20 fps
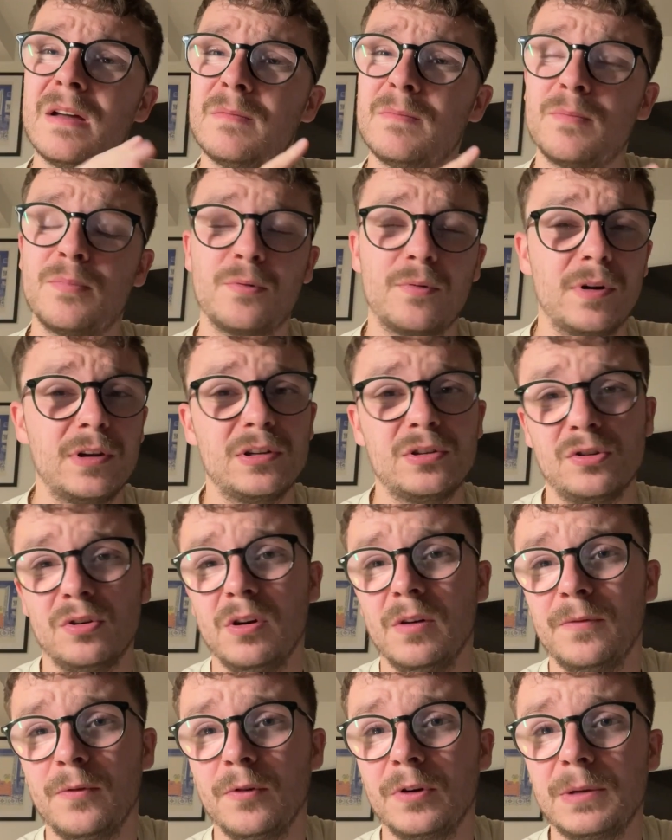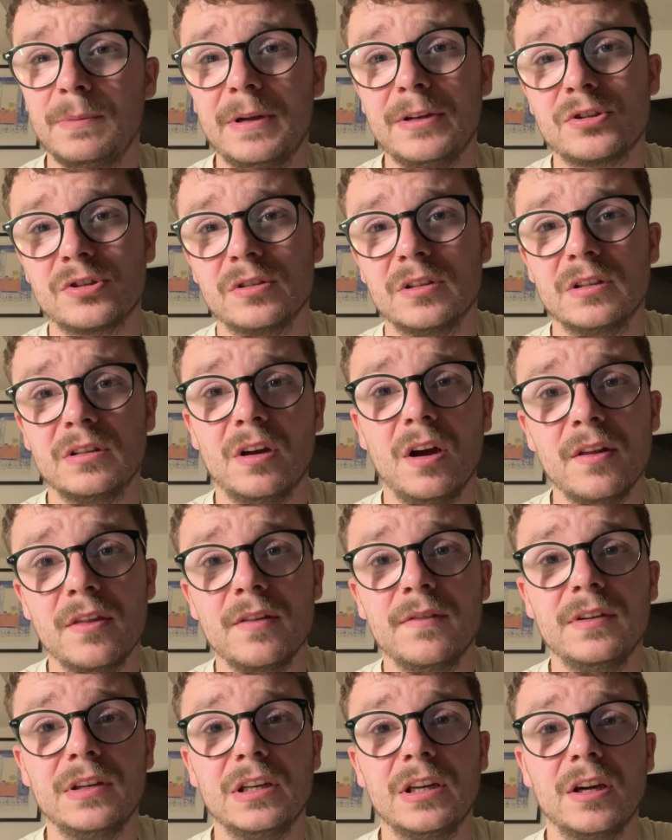pretty sure I've already mentioned in other
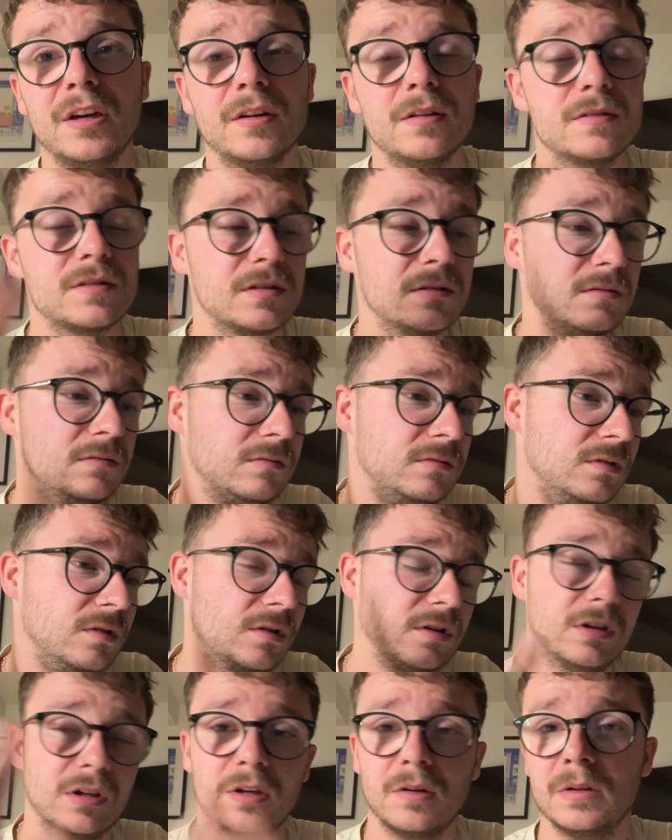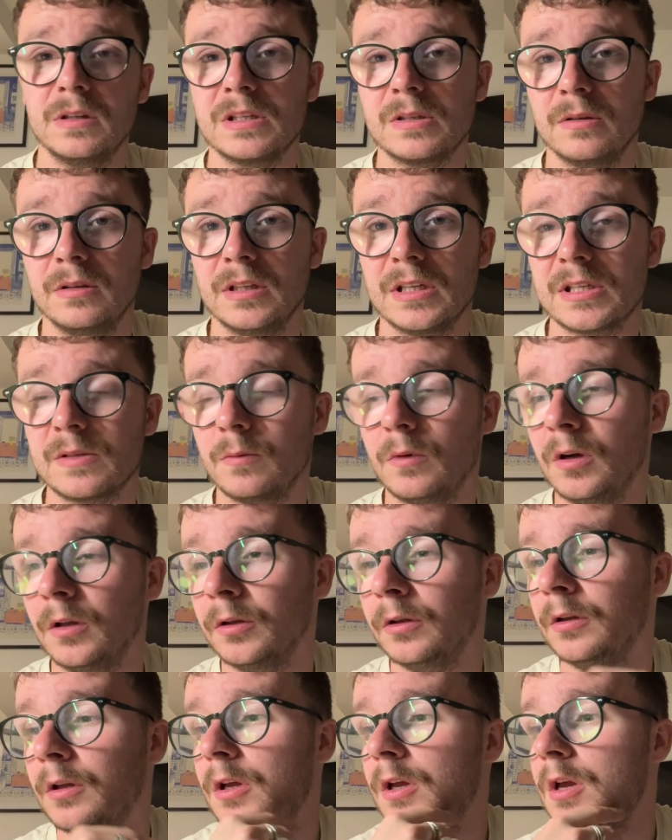videos. I'm not going to go into in this one.
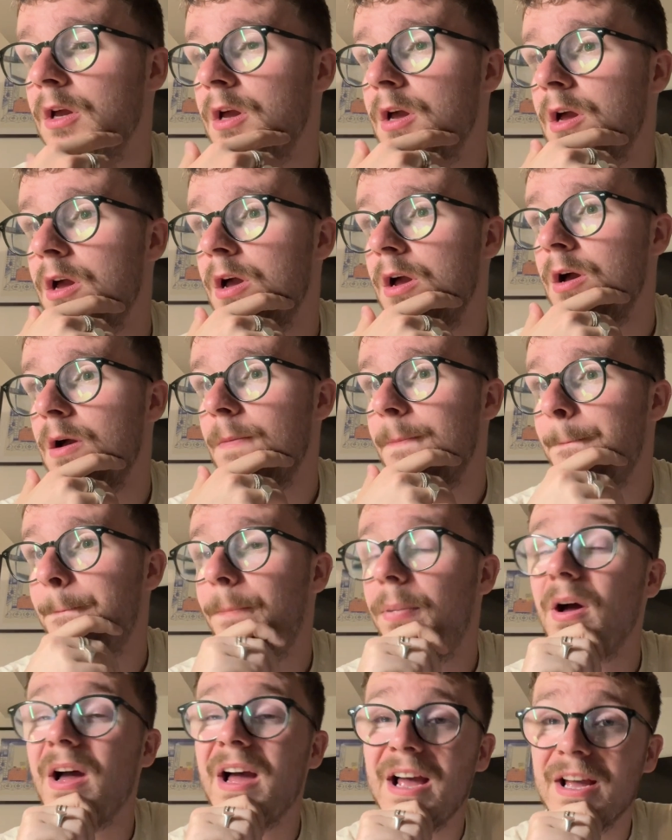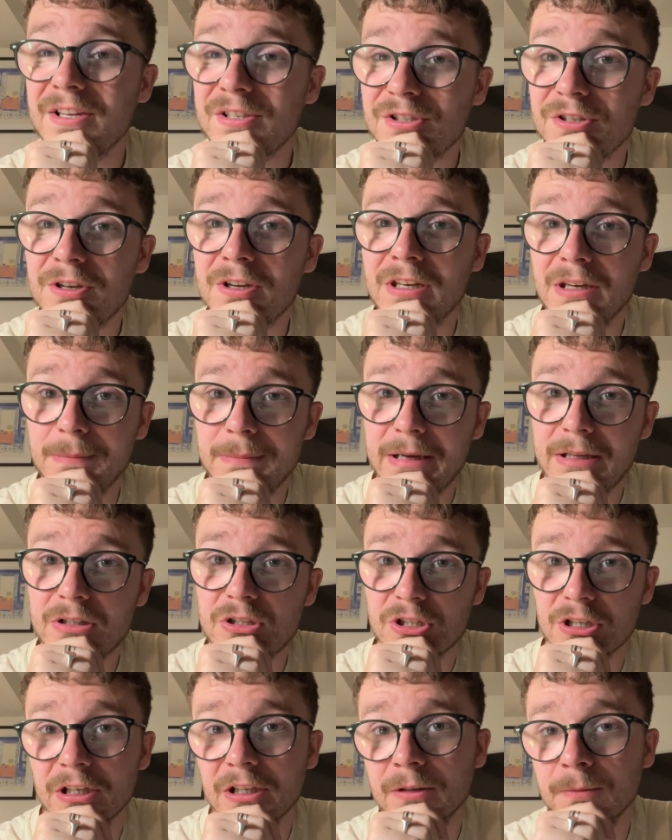But as you can
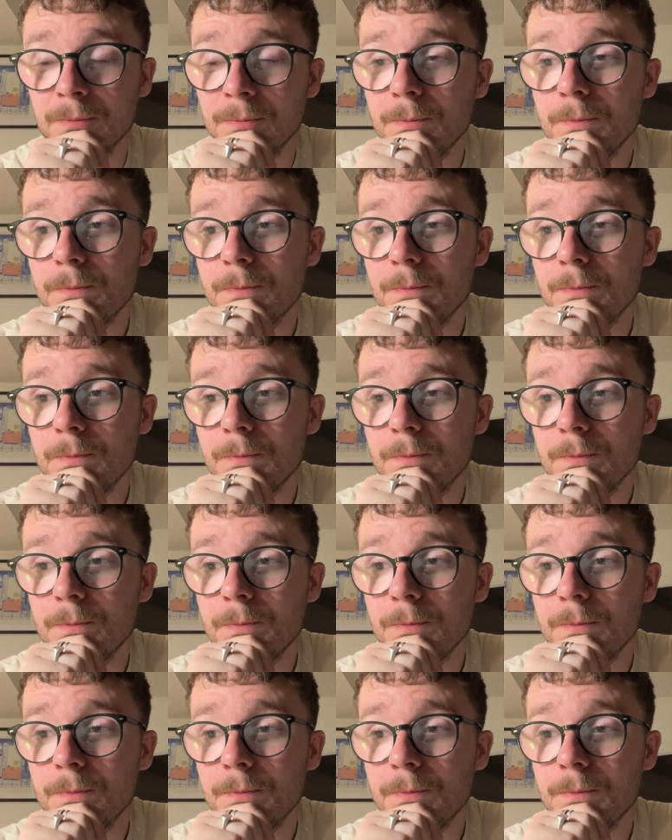imagine,